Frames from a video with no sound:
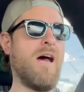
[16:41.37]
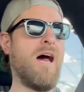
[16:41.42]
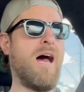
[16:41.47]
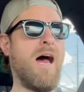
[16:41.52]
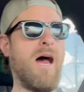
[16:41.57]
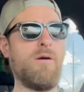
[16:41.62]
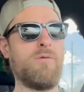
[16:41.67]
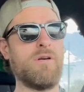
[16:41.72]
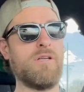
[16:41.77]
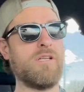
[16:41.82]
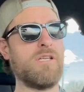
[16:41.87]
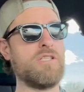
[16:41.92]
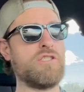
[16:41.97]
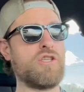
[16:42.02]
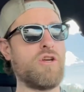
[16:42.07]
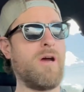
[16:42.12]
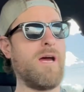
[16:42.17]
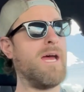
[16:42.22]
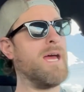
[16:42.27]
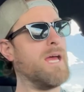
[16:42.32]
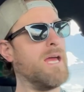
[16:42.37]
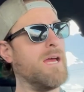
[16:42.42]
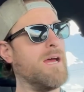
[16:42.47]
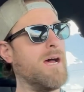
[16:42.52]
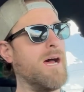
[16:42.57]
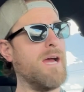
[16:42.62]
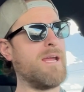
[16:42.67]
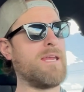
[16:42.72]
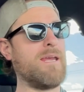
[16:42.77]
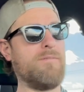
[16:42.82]
I really enjoy it.
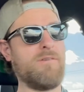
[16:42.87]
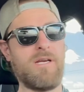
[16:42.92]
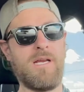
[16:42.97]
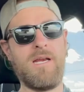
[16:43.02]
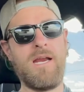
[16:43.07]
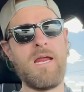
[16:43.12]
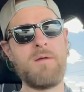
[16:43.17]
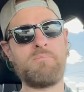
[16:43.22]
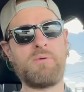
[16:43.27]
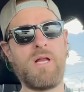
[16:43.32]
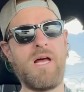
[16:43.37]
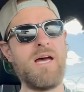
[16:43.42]
I give it an A+.